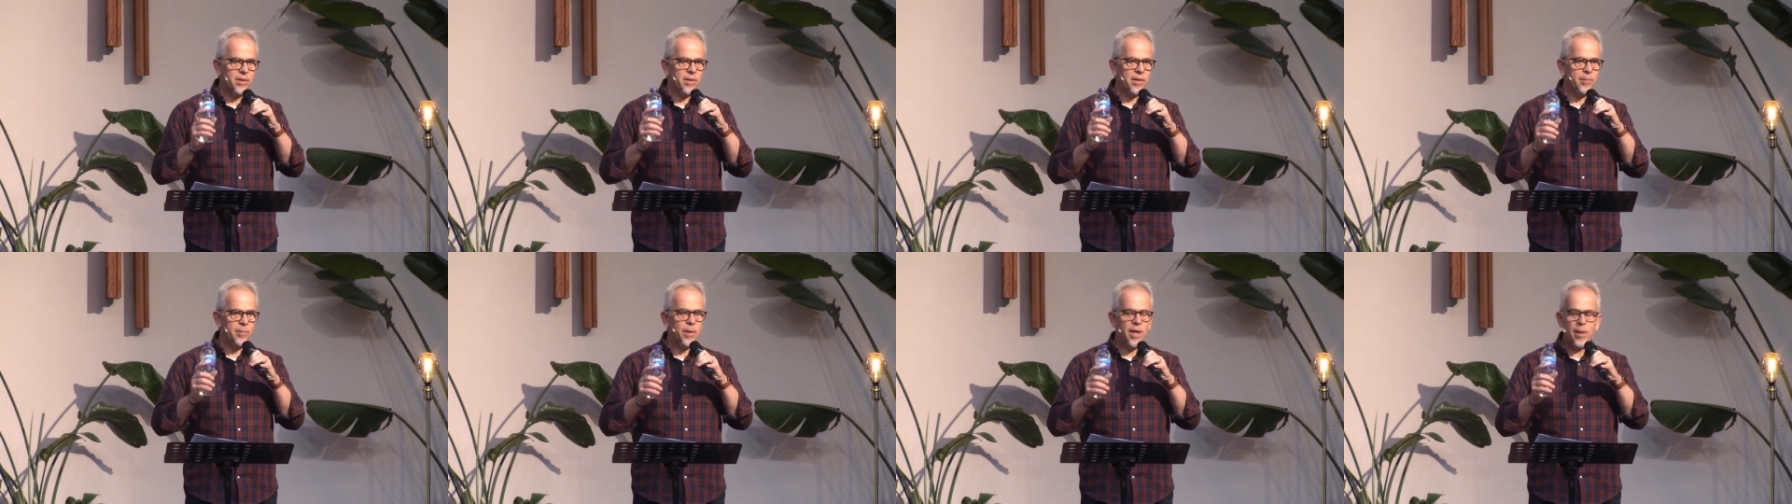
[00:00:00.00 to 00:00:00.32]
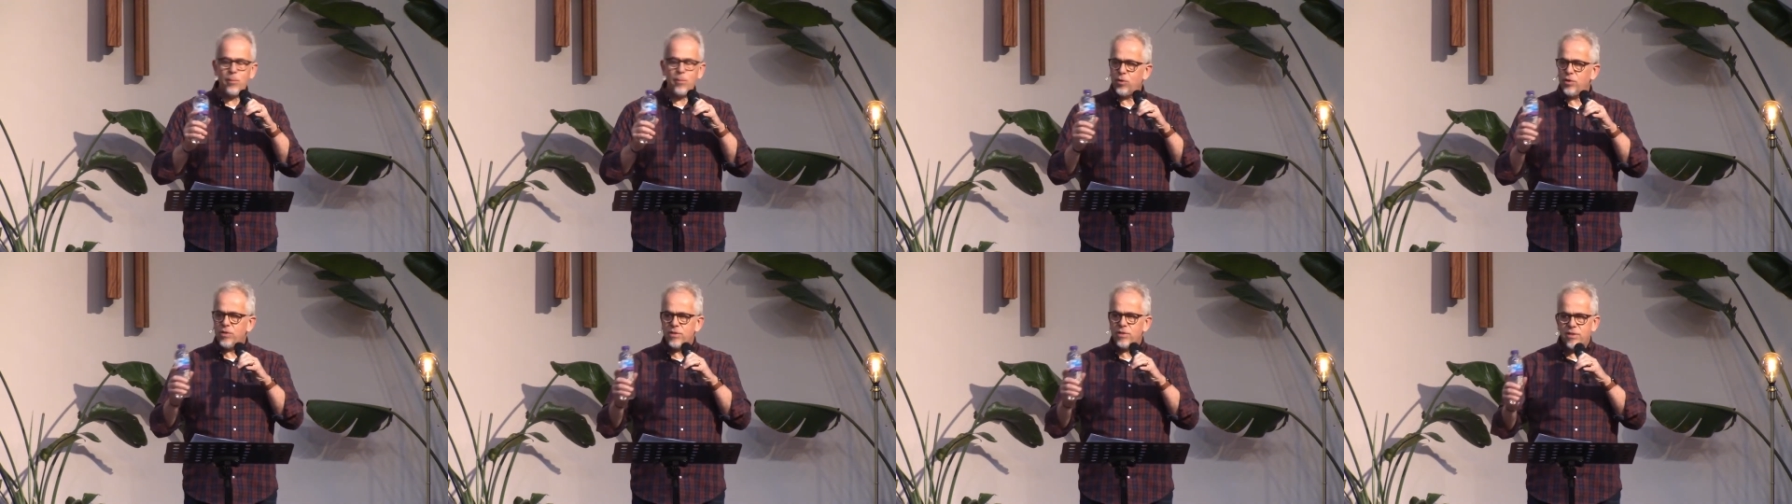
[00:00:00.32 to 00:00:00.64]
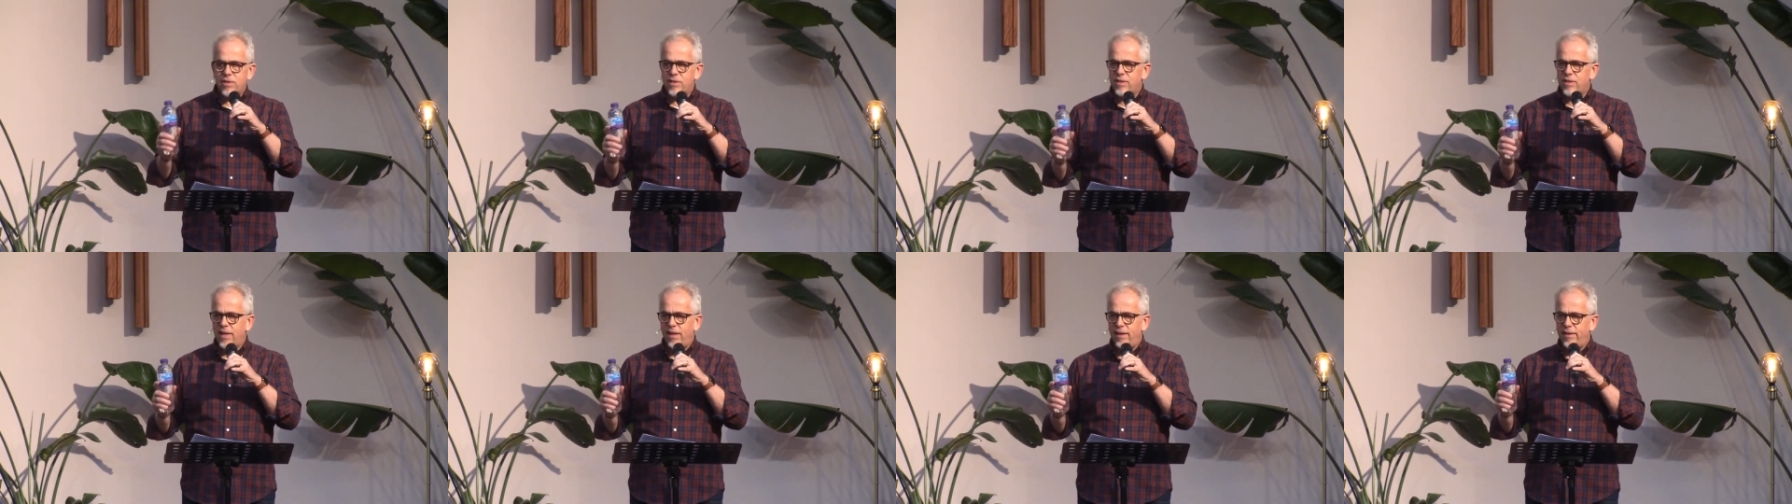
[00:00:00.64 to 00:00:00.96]
The Bible
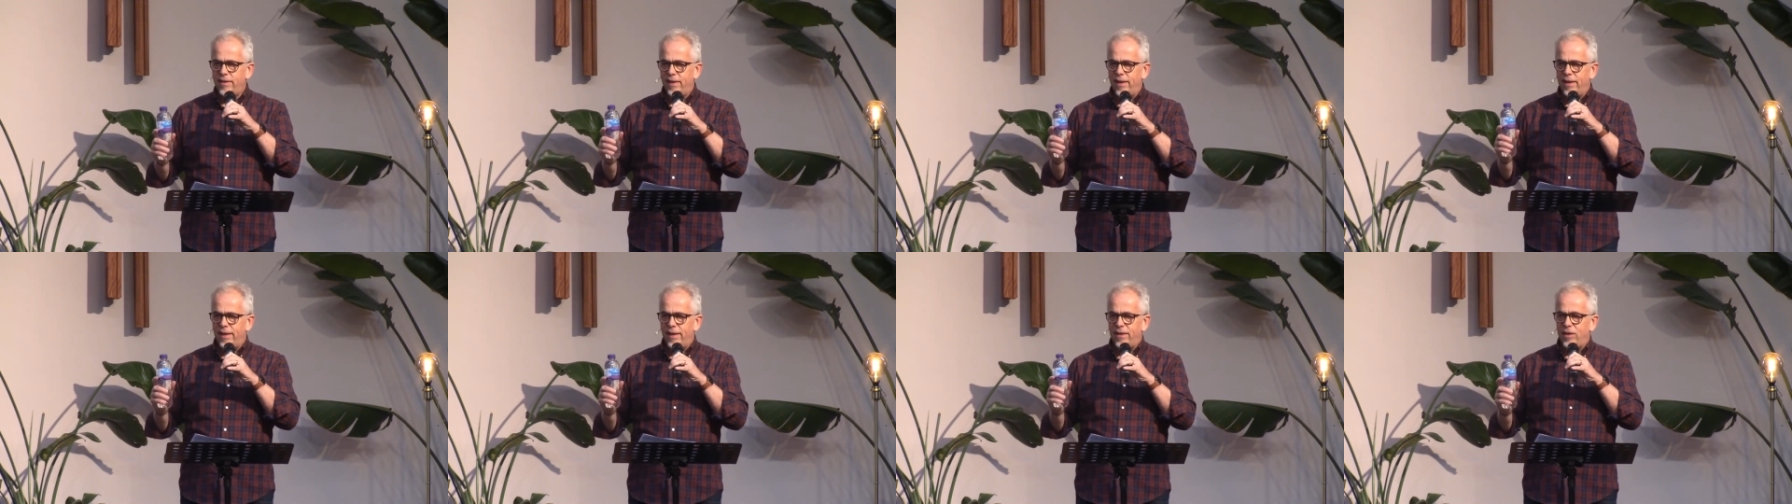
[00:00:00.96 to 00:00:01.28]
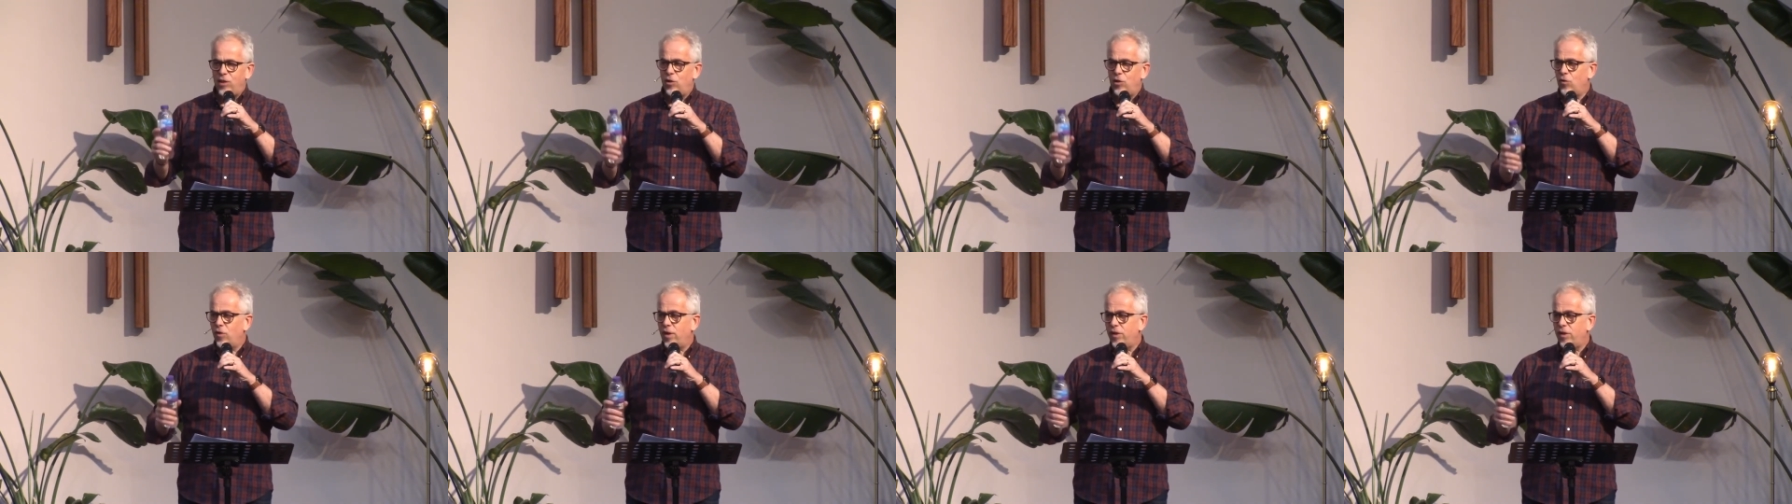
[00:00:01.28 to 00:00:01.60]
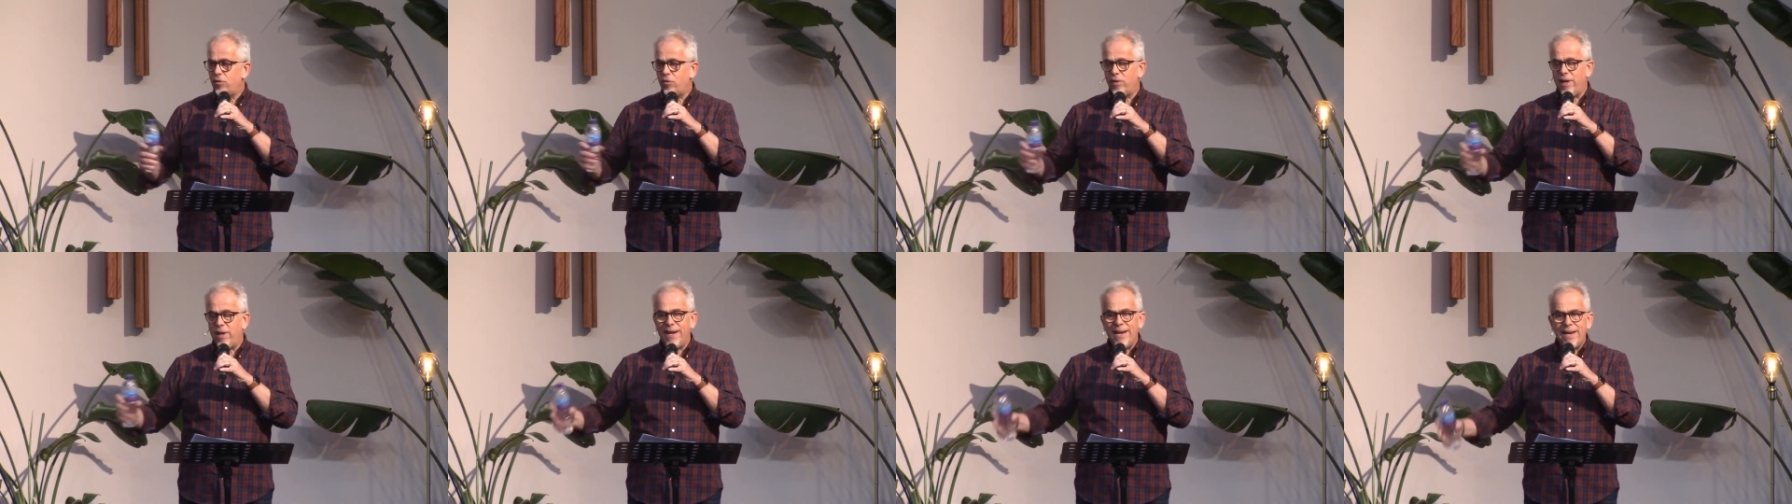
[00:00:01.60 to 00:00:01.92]
doesn't say that. You're
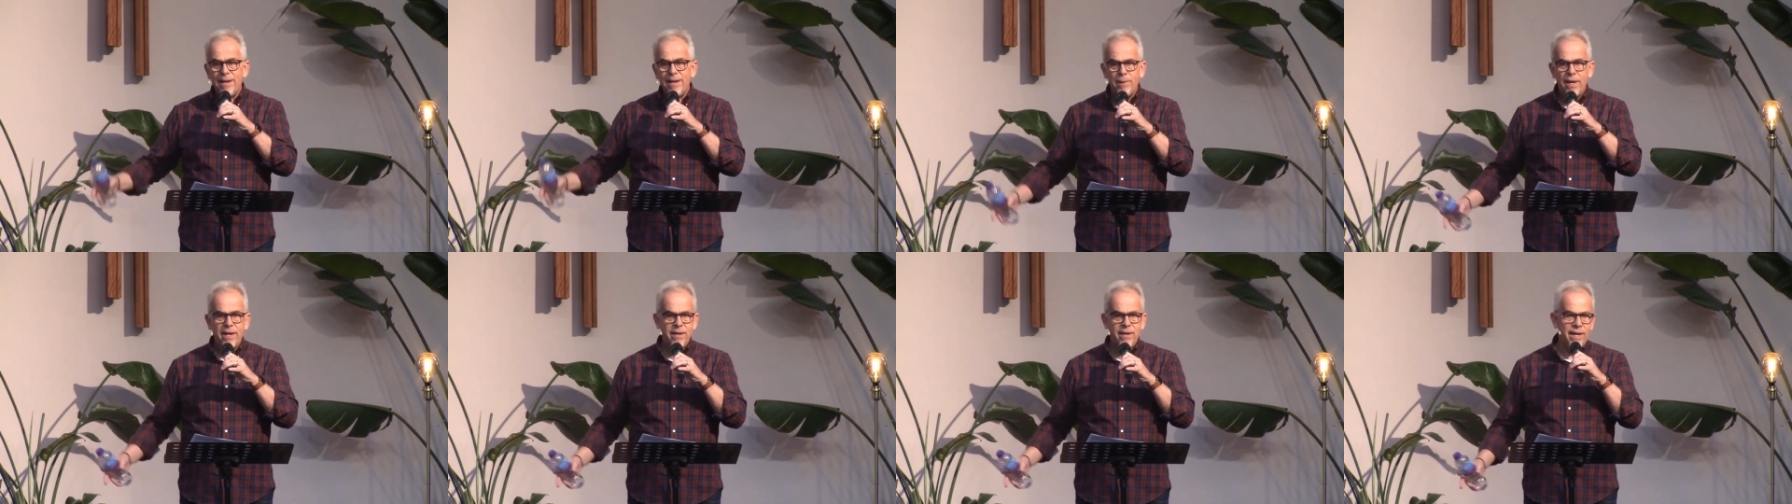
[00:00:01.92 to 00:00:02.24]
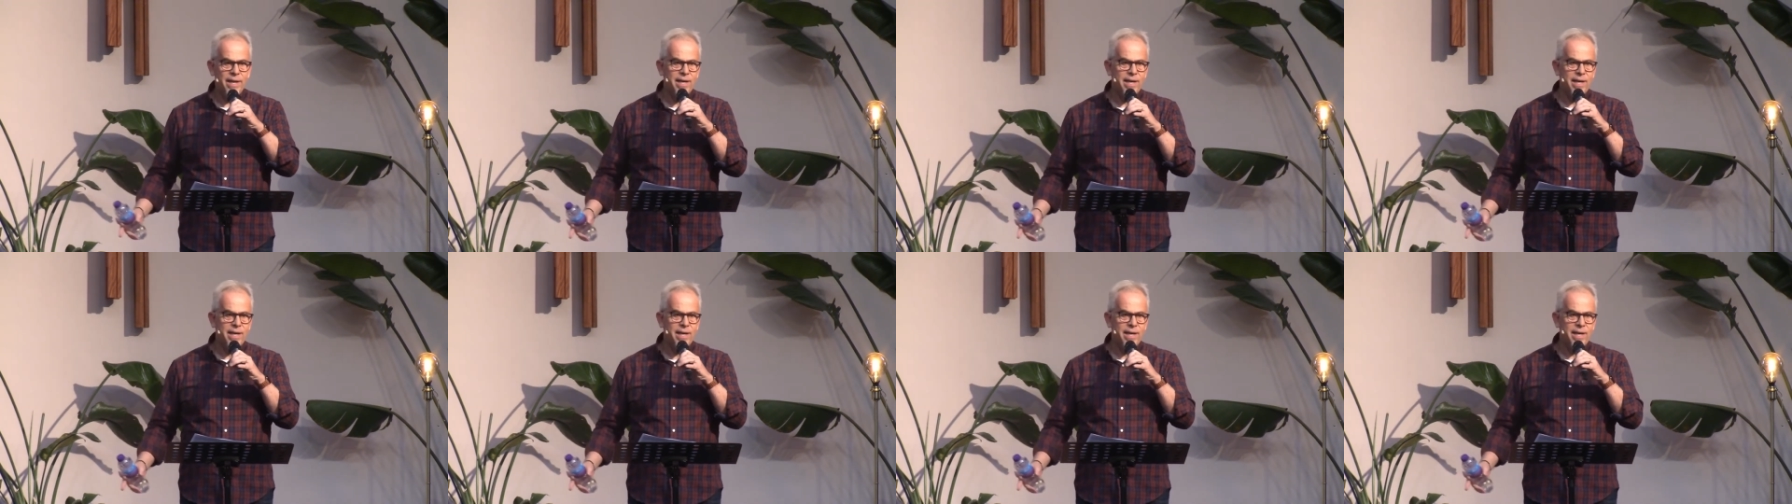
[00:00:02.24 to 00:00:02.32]
either an